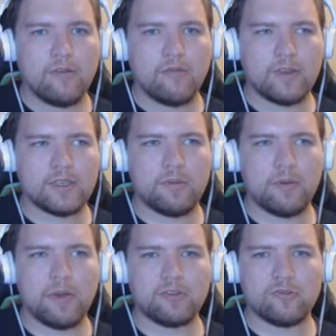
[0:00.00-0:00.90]
Want to see me
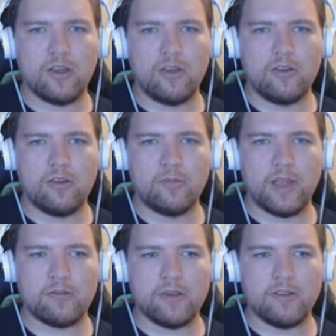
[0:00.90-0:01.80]
about Jerome?
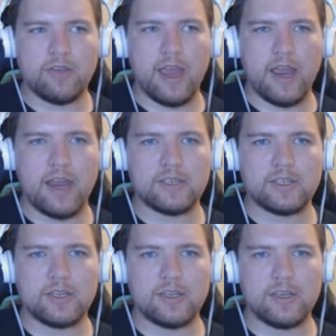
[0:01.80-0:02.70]
How do we do that?
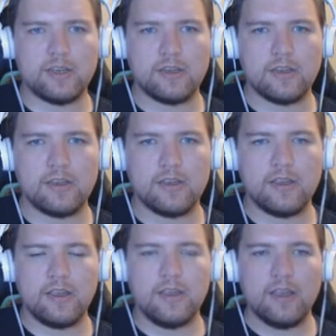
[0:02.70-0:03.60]

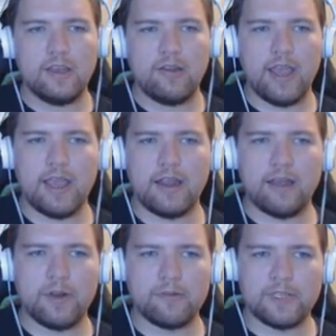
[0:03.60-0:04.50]
You know, hang on. I
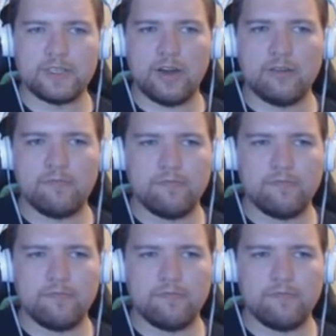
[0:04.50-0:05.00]
want to restart.